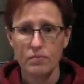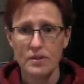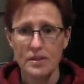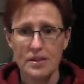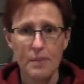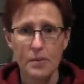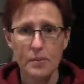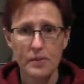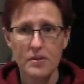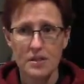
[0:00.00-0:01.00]

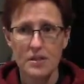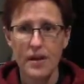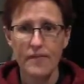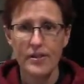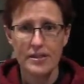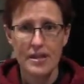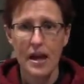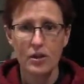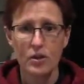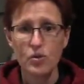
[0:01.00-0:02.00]
susceptible to stuff that's
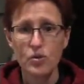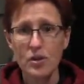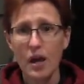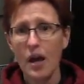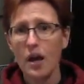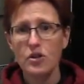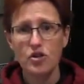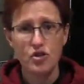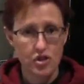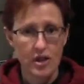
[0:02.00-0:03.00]
non-gluten,
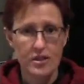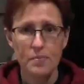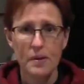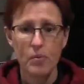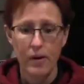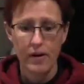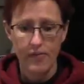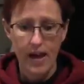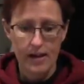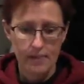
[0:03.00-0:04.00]
just be aware of
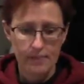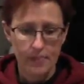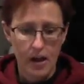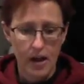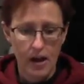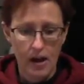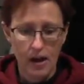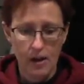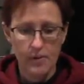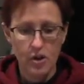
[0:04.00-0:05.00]
that.
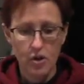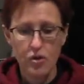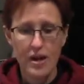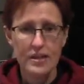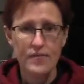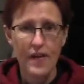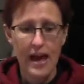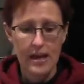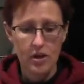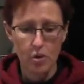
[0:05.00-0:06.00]
No trans
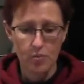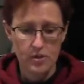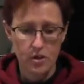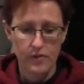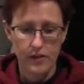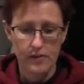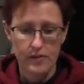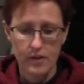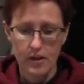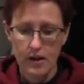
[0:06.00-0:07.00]
fat, no
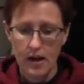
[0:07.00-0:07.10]
preservatives.